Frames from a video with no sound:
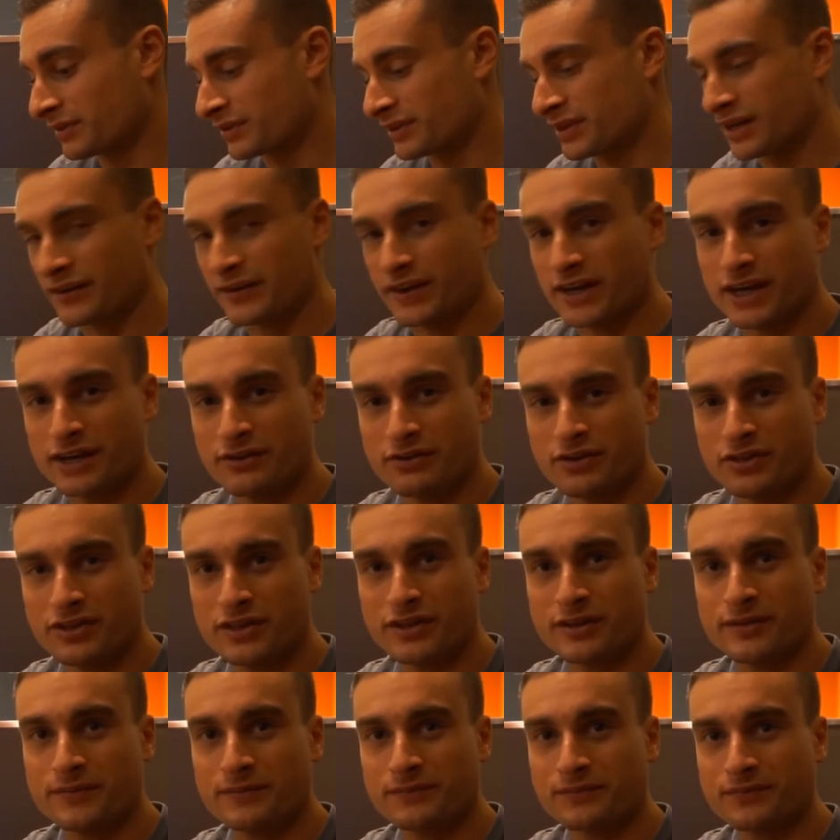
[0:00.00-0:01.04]
Did I get everything?
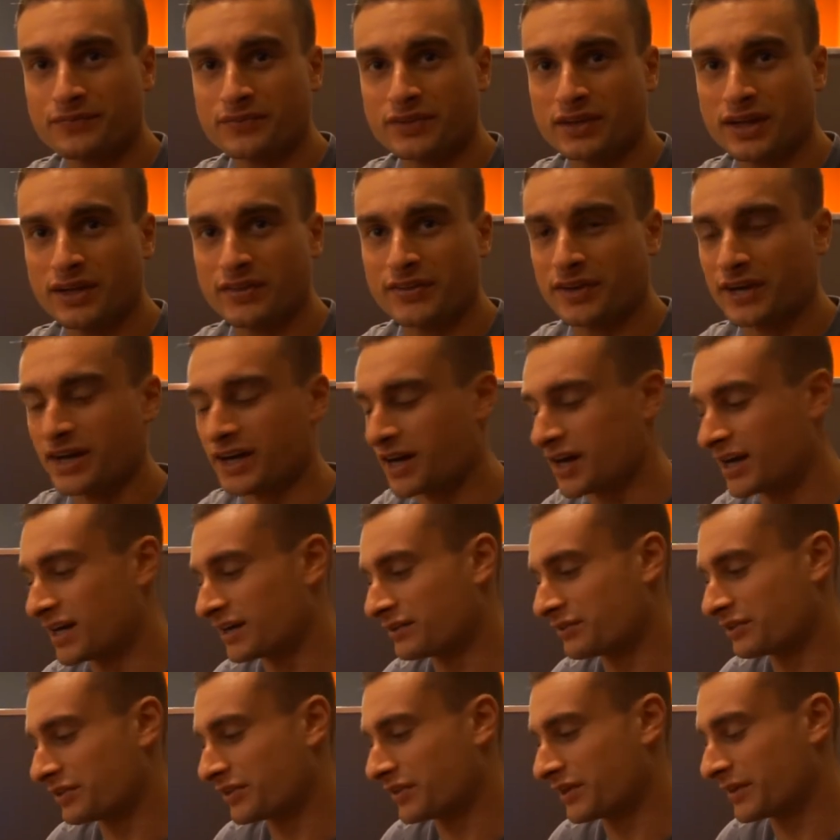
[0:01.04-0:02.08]
I think I got
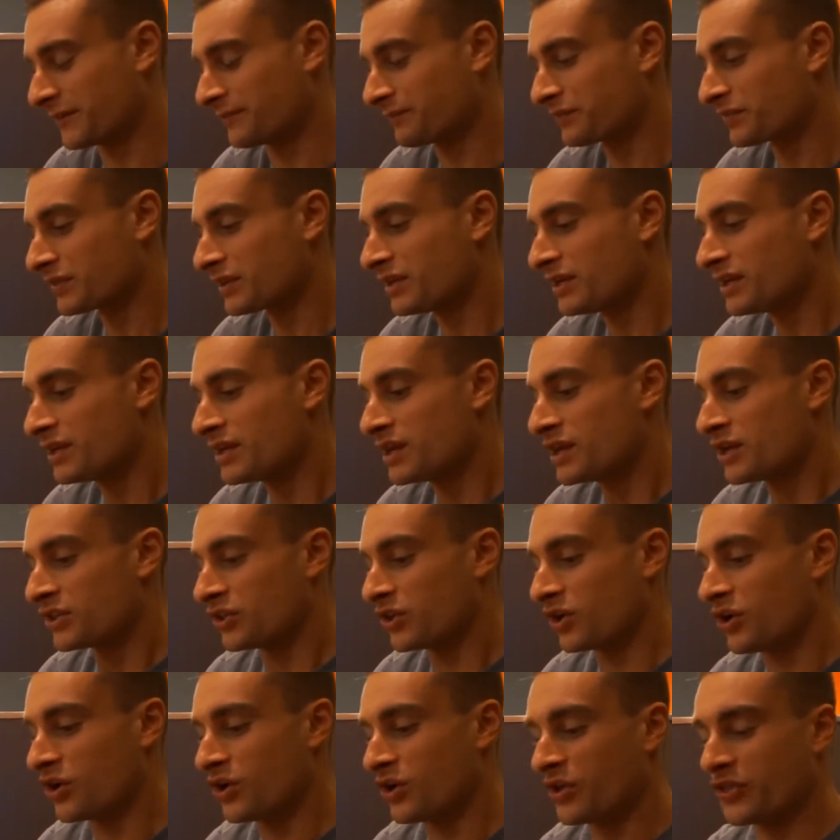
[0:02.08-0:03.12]
everything.
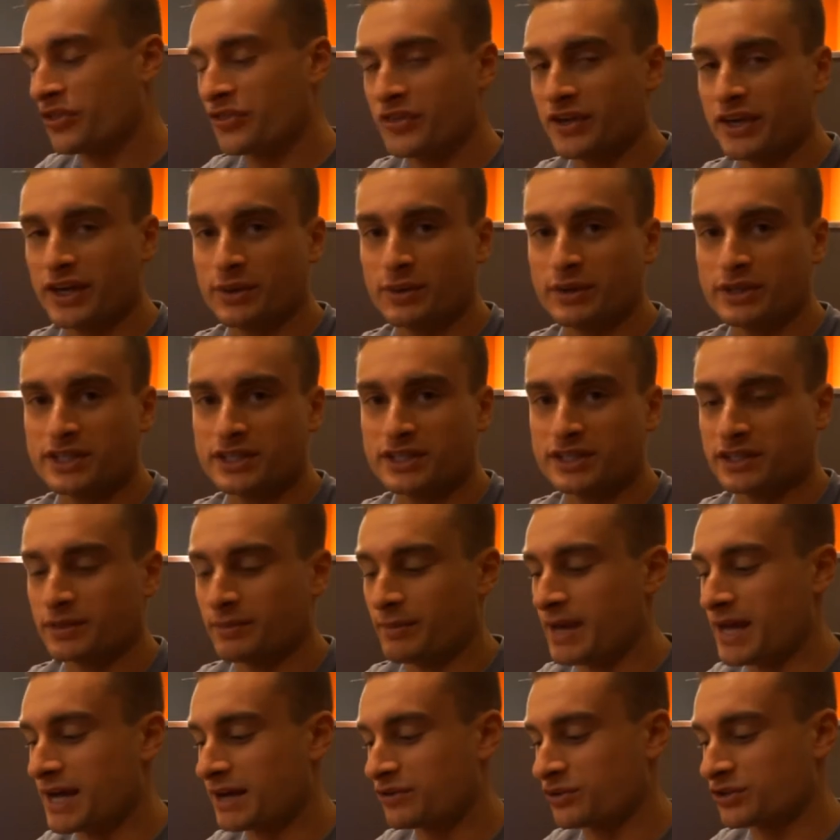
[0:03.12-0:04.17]
The whole thing with it, the
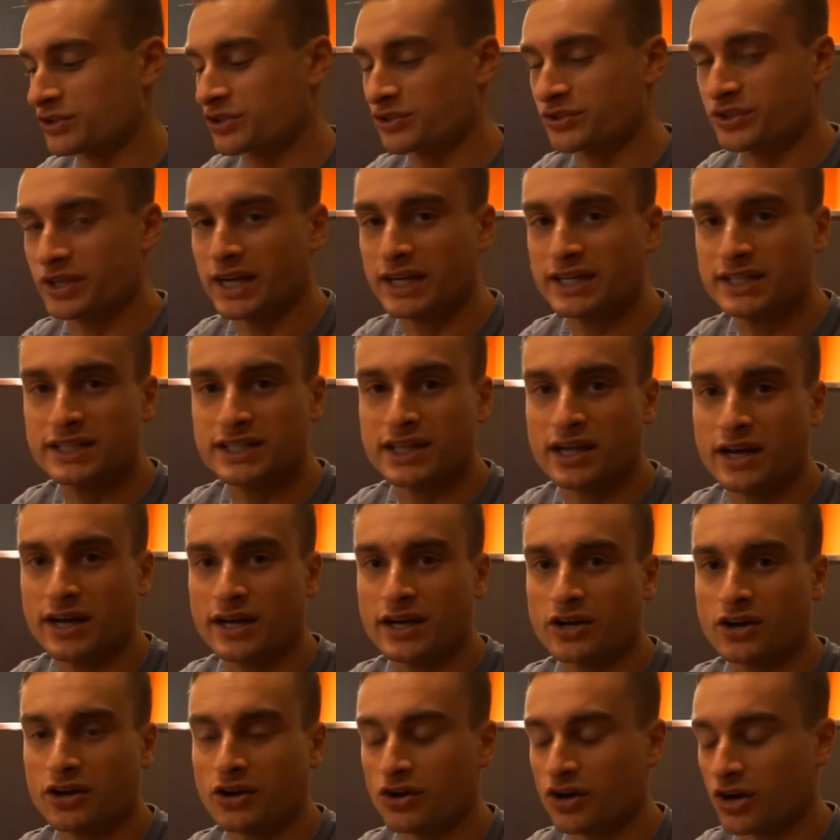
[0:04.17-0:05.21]
macros are ninety-nine
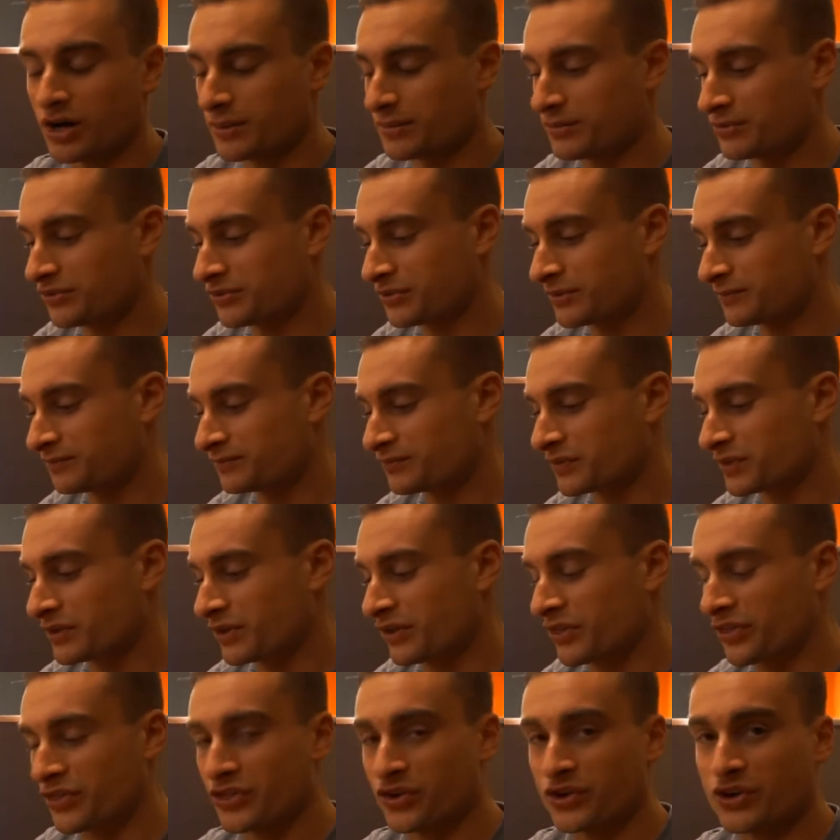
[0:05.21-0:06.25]
carbs,
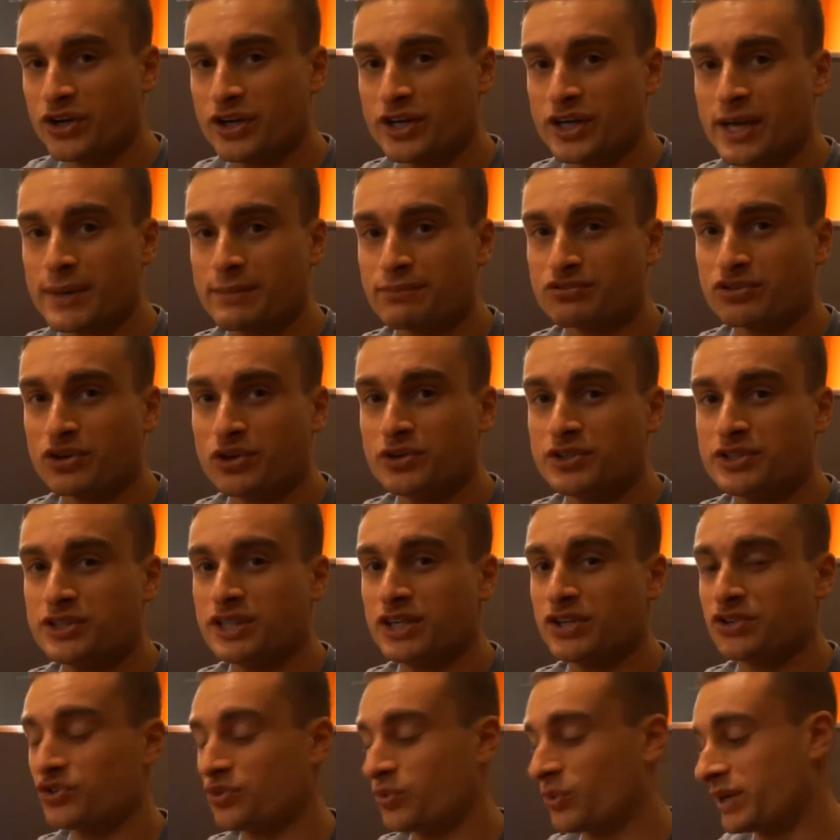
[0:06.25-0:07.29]
thirty-eight protein,
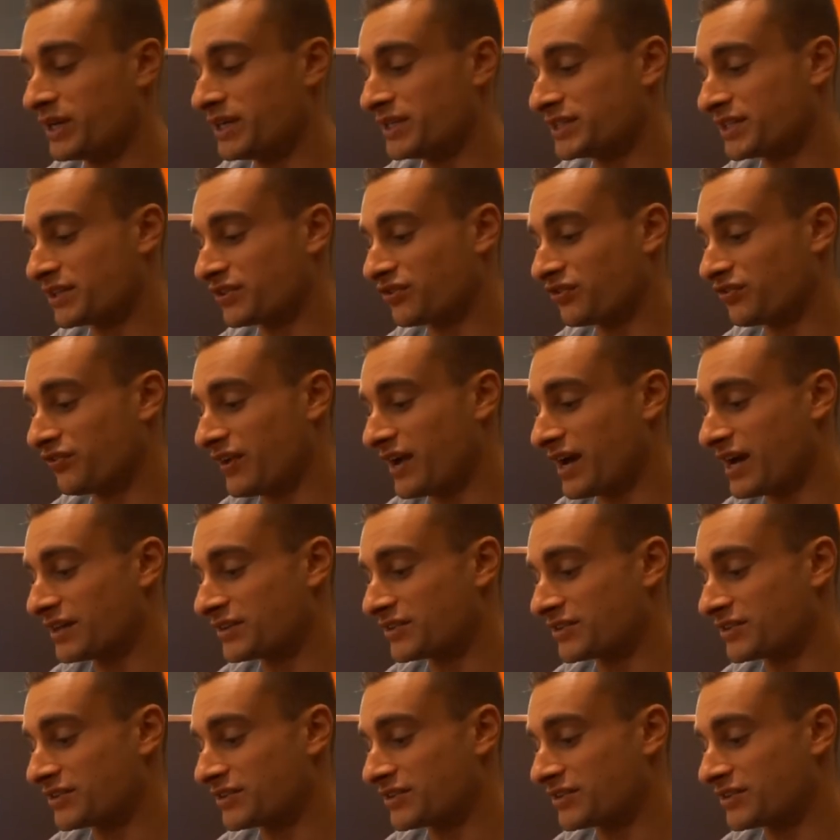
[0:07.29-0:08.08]
and twenty-six fat.